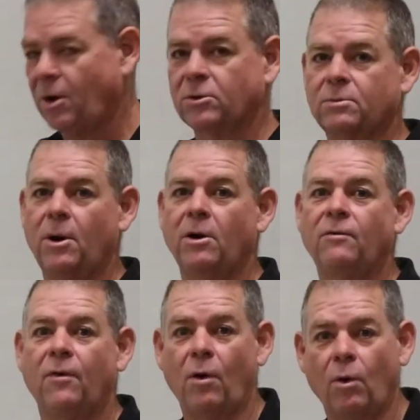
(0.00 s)
pulse
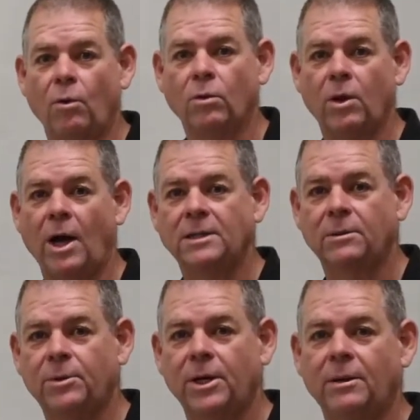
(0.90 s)
mode for all
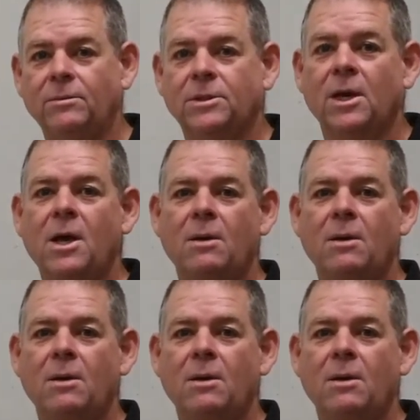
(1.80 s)
laser beams,